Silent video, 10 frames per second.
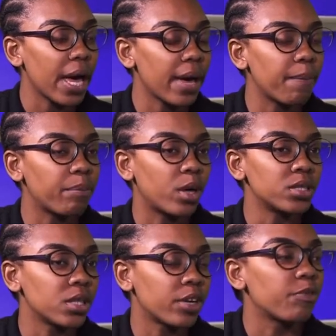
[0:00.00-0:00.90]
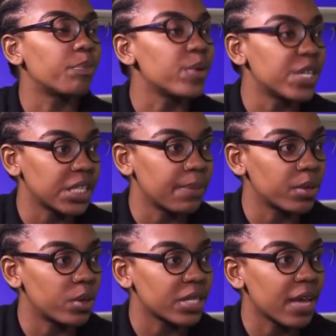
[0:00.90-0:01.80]
brought a lot of pressure,
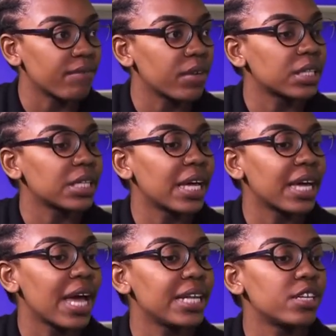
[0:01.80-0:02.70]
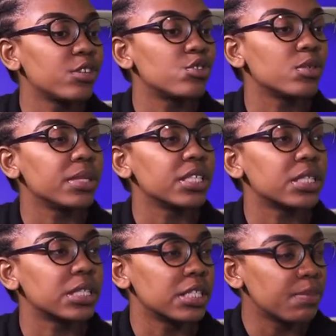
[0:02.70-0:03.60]
because I felt like I needed to be
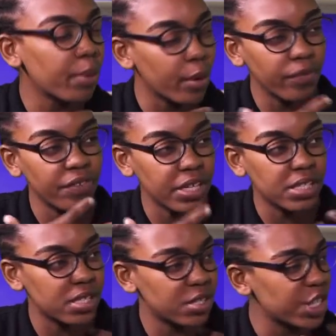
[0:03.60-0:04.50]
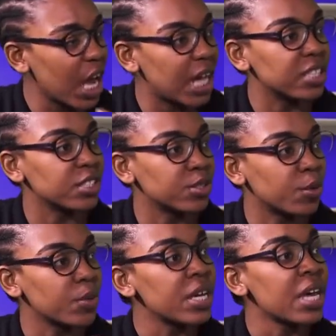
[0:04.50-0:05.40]
this perfect child, I
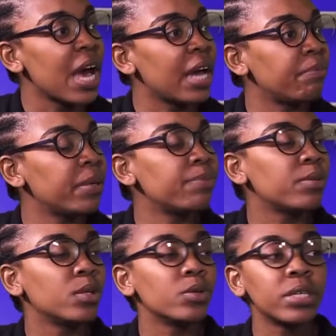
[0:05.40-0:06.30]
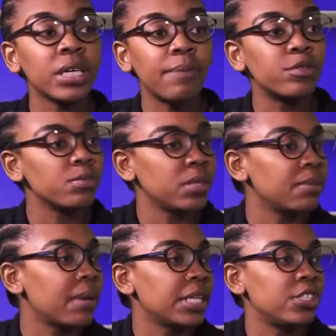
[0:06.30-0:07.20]
had people looking up to me,
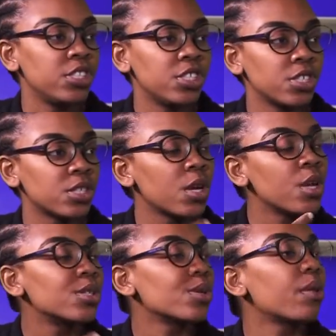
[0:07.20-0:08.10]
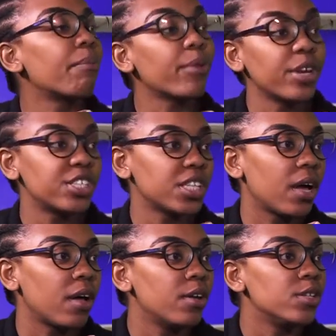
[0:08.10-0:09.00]
my teachers, so the
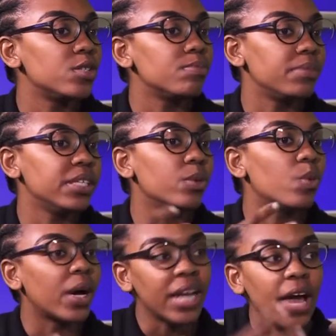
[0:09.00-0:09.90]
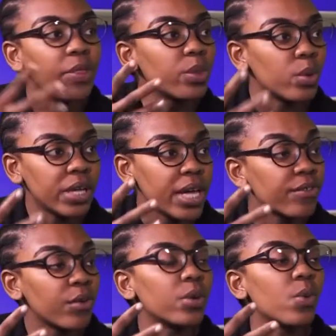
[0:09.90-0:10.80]
pressure to be what I thought
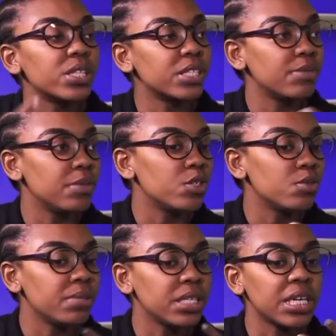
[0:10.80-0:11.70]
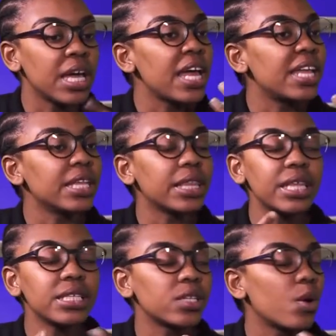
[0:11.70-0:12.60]
everyone wanted me to be. And then
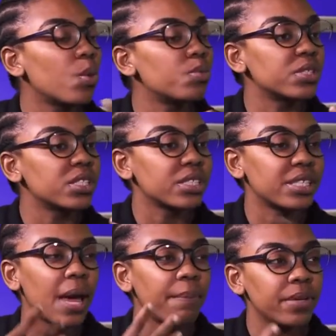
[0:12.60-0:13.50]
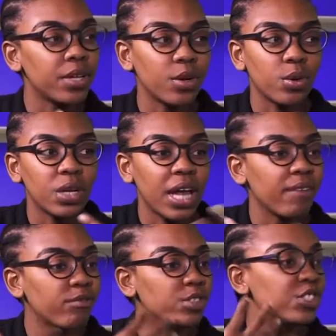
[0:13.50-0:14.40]
things at home just started happening,
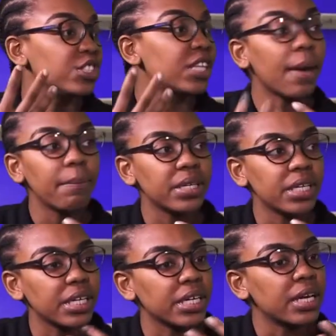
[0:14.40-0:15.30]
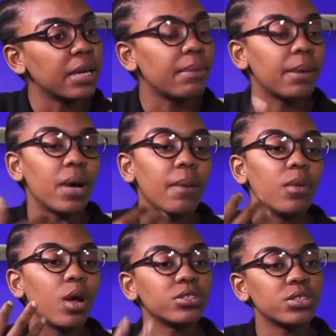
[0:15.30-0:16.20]
life was just happening. My mom
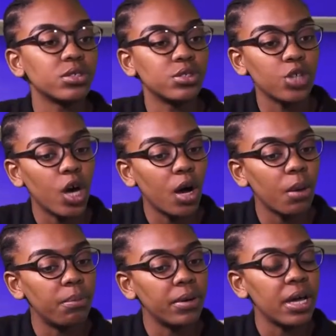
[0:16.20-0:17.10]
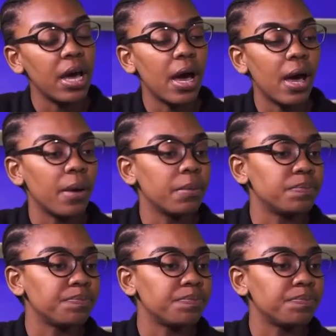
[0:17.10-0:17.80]
lost her job, and